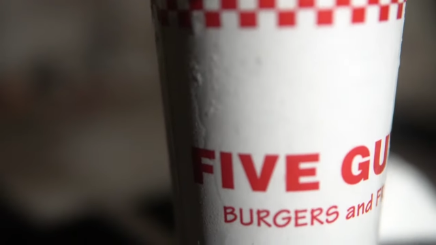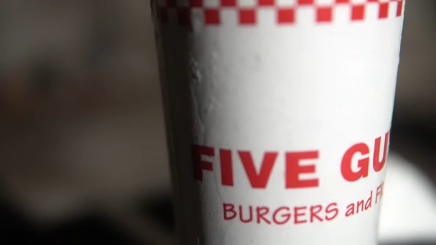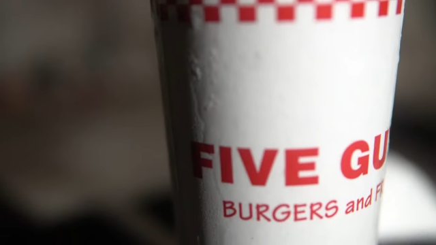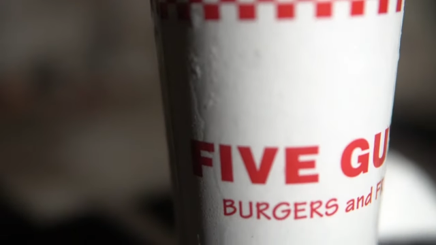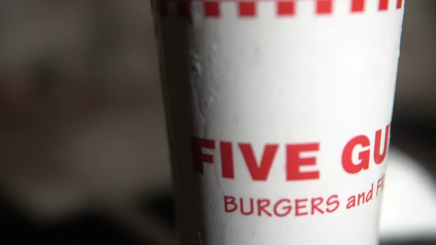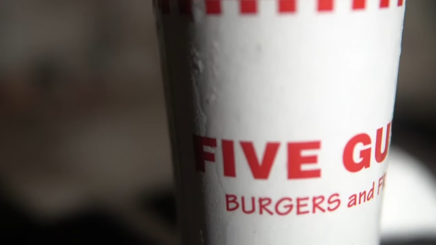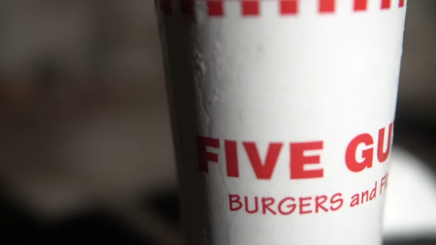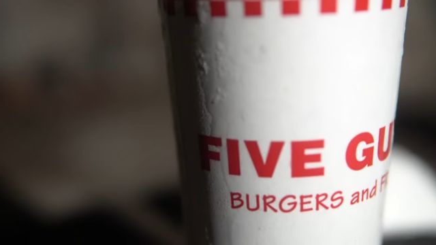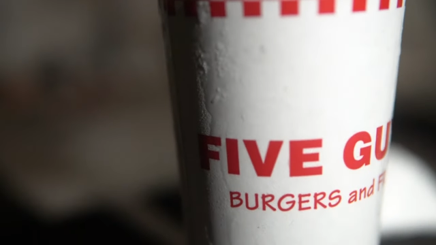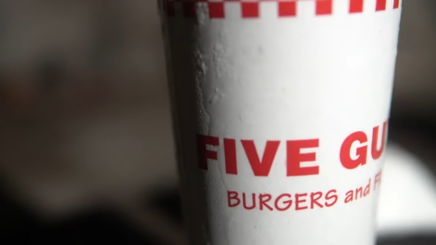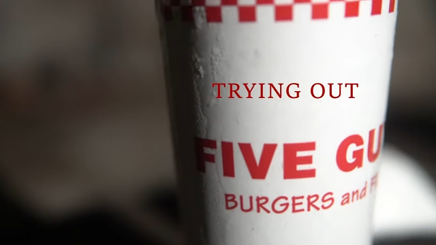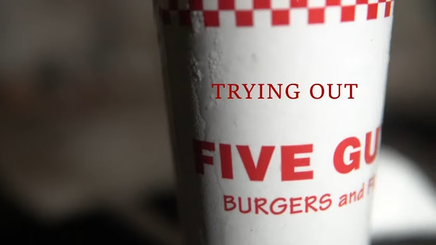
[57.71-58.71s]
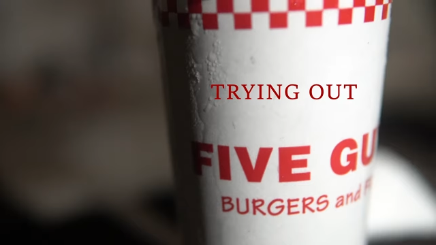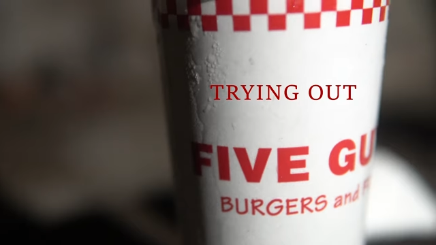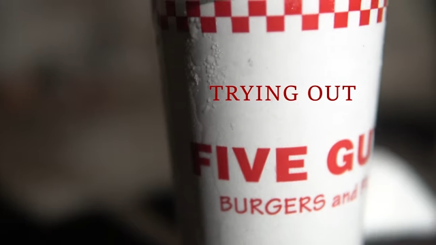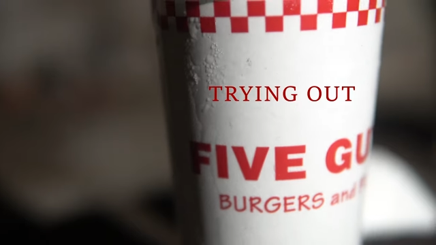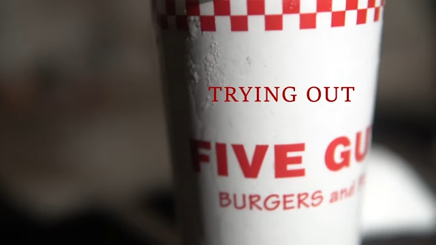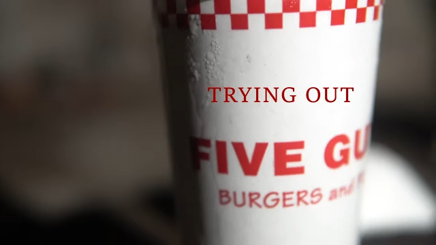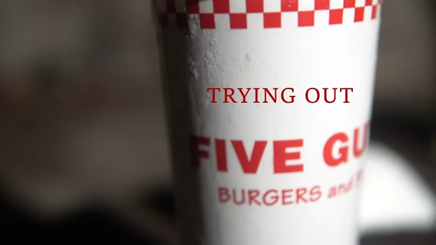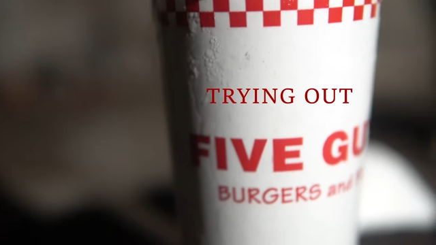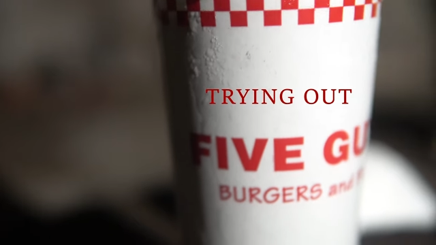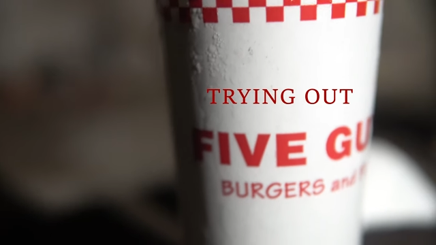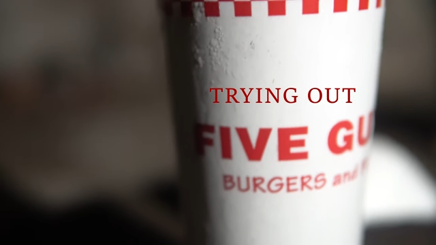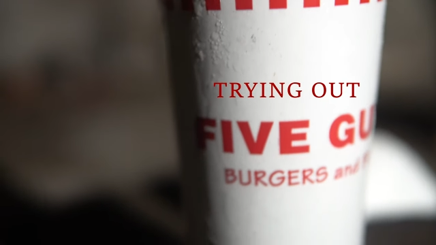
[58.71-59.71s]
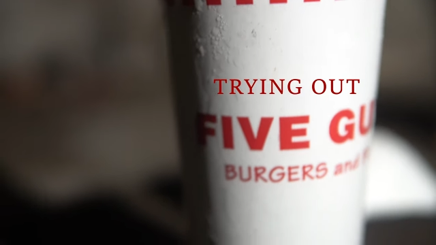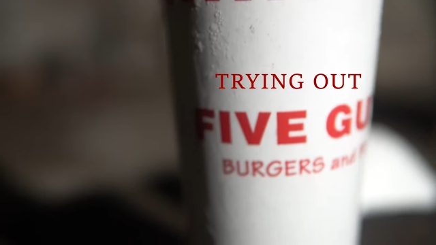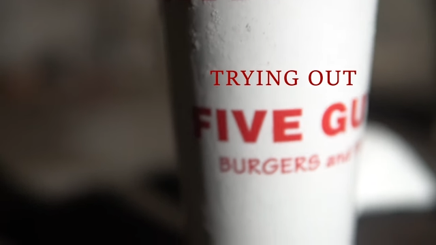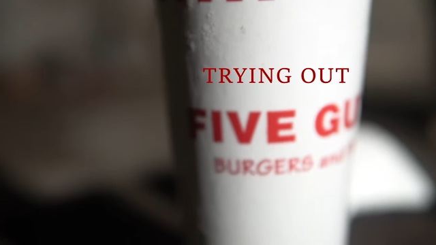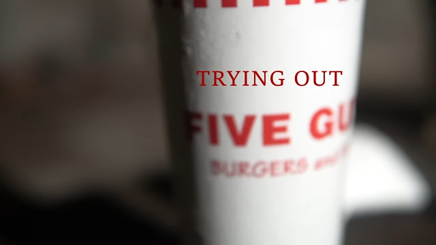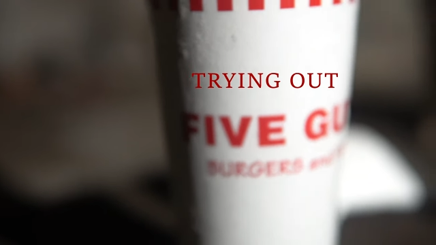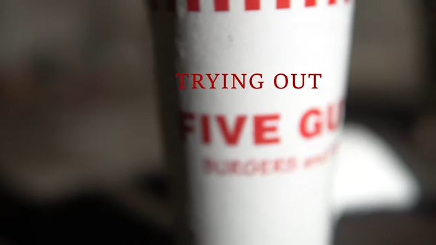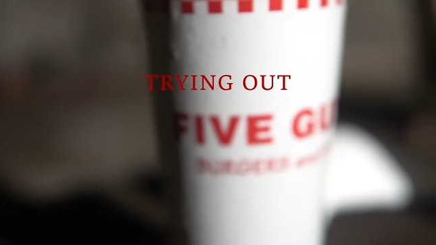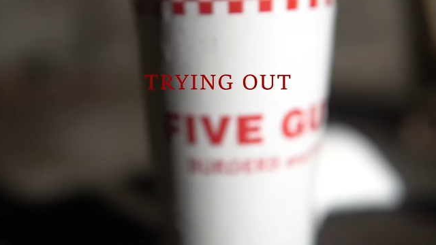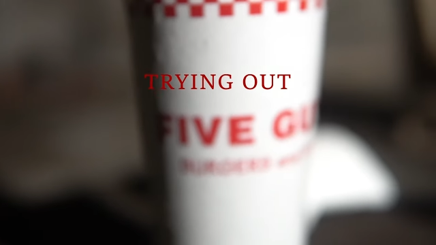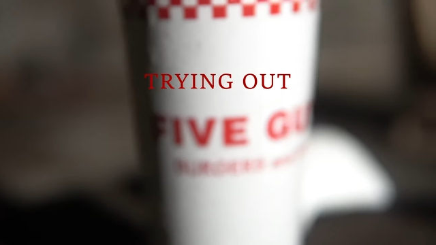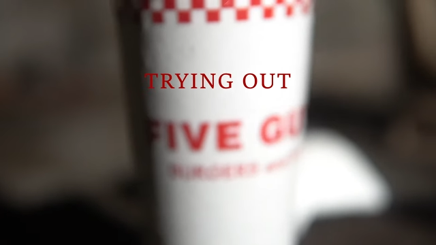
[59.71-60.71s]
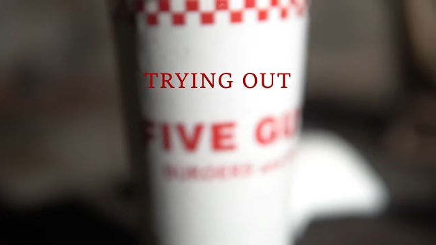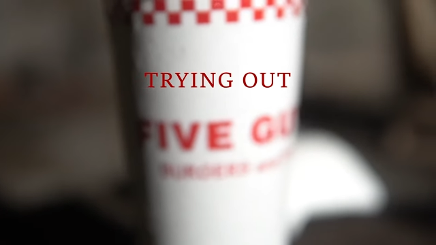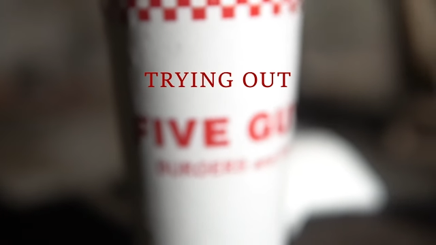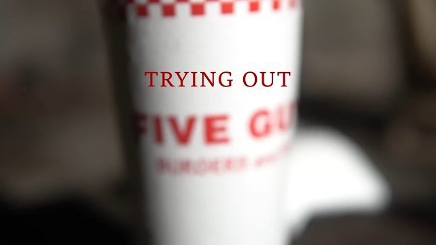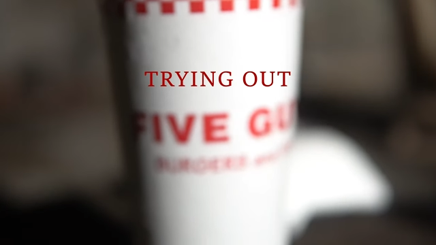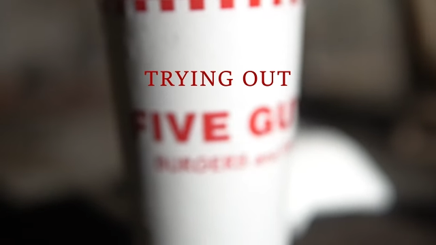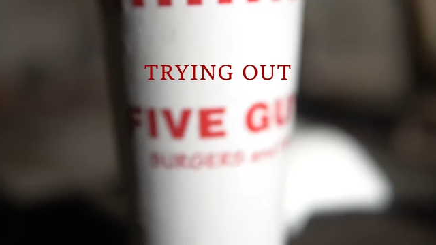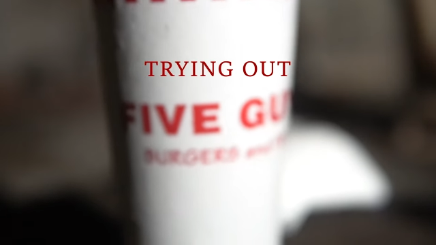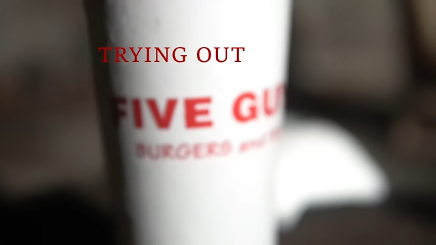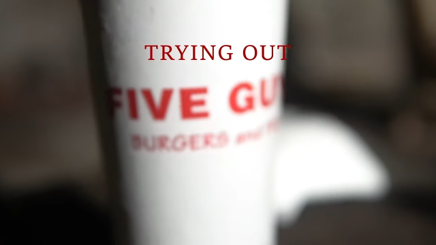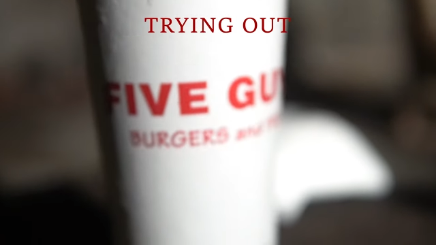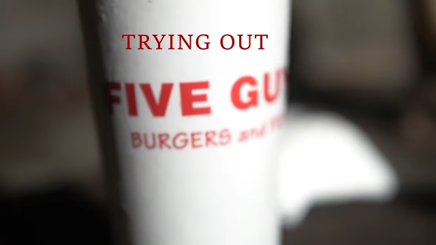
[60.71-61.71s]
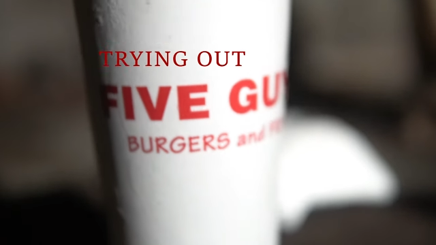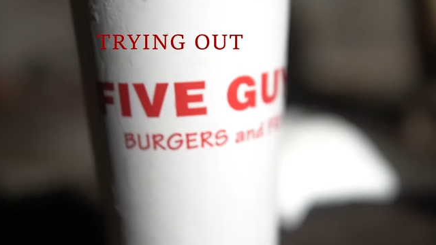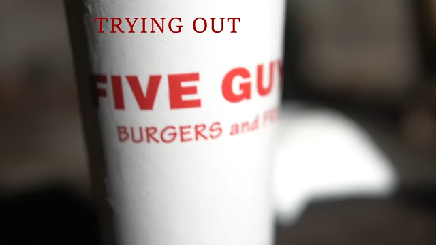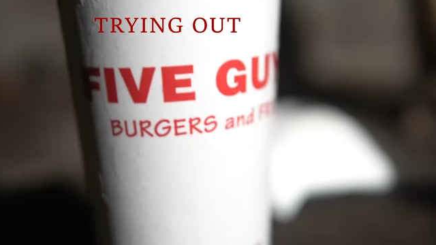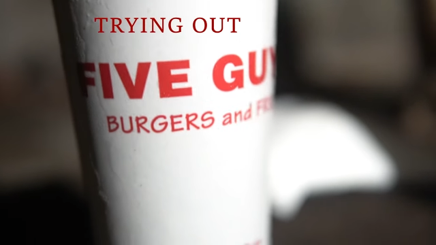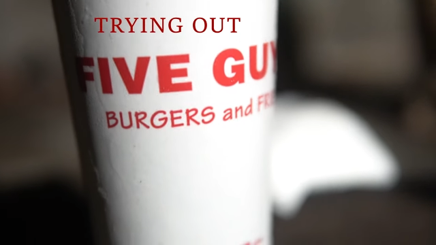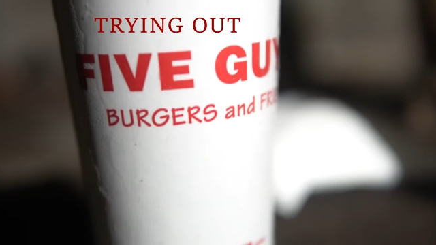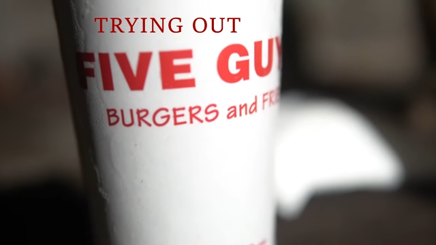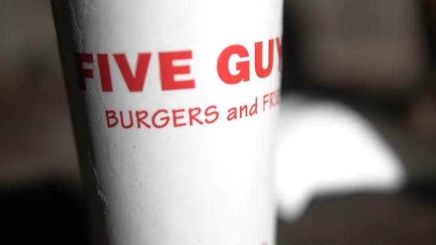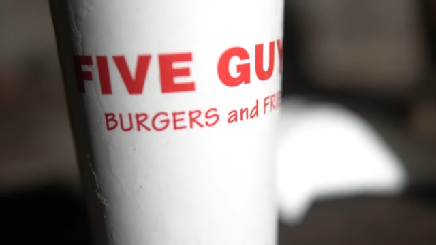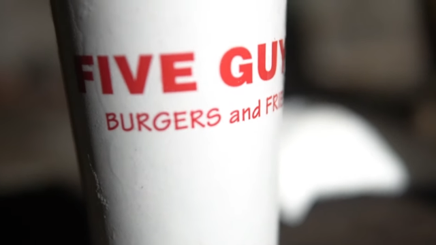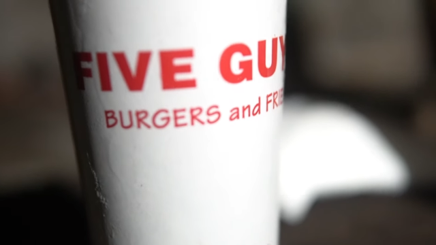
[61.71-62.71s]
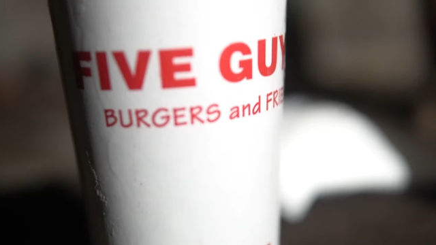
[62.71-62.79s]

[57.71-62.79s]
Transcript: [unreadable: no face in view]